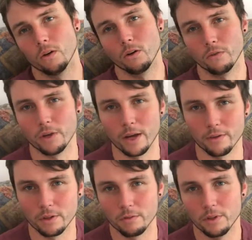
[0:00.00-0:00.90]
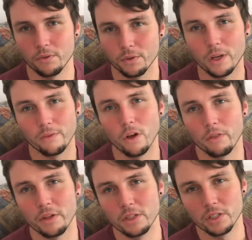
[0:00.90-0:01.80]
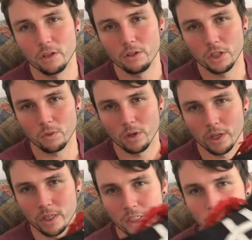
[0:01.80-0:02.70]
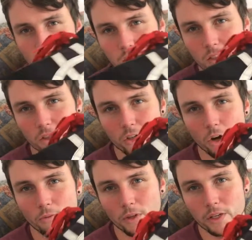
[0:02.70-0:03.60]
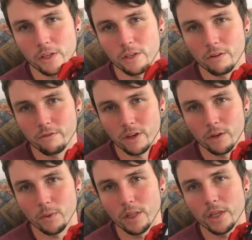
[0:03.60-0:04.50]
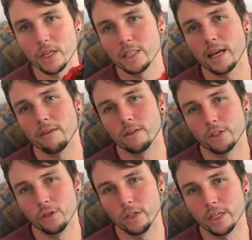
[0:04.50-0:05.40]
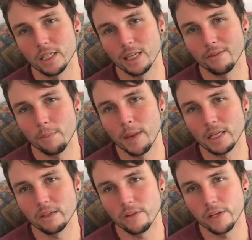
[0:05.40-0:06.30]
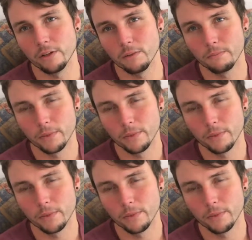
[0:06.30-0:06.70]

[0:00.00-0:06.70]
Or if you have if not thin sole, you just want a consistent. Hopefully, you can find one that doesn't have a shoe that doesn't have a massive heel.